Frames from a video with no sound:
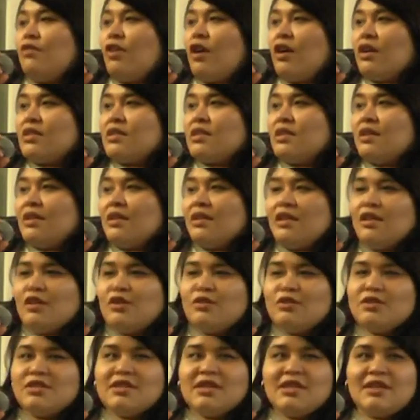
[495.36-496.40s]
rocked it, and then
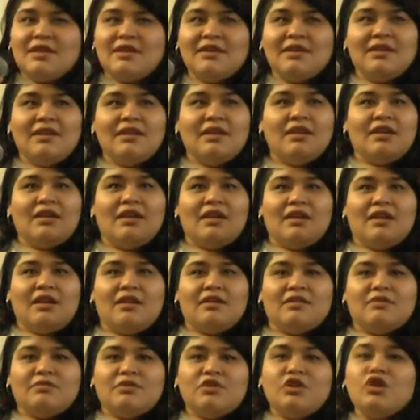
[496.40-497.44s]
you see,
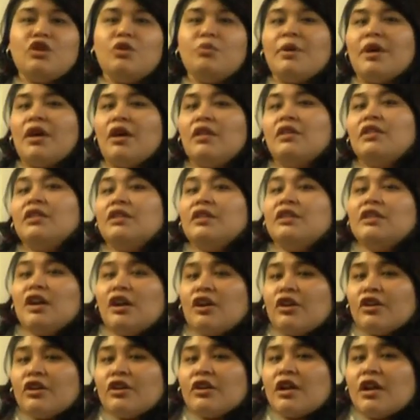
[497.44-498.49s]
a
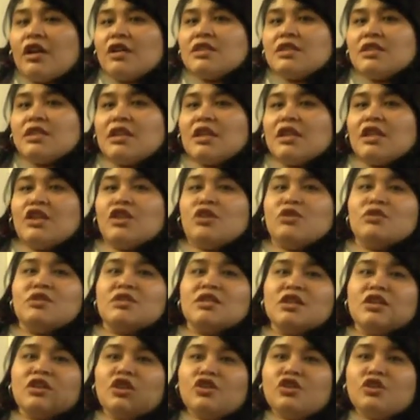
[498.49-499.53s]
younger cousin, and then you
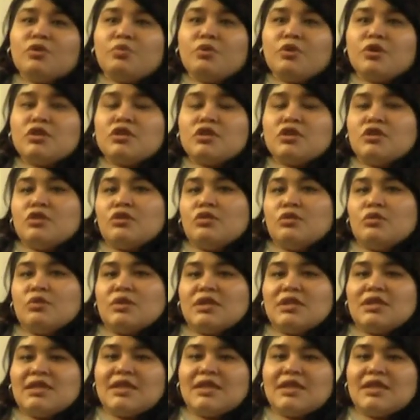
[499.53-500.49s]
see another person who is